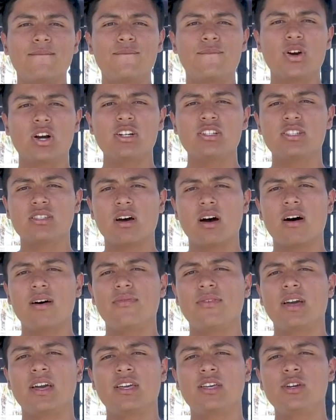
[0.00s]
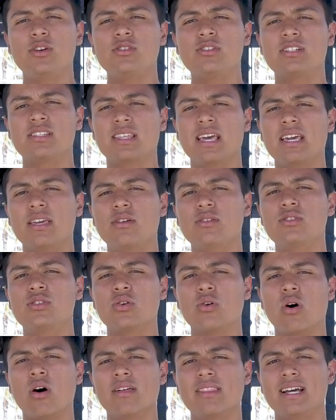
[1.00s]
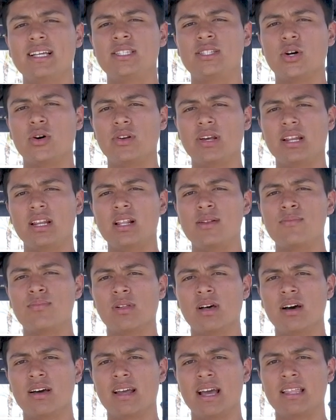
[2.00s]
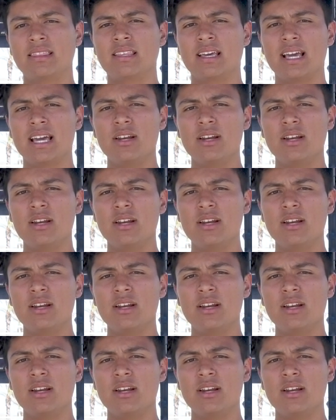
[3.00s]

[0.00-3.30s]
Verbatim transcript: First off, a huge thank you to all that donated blood at the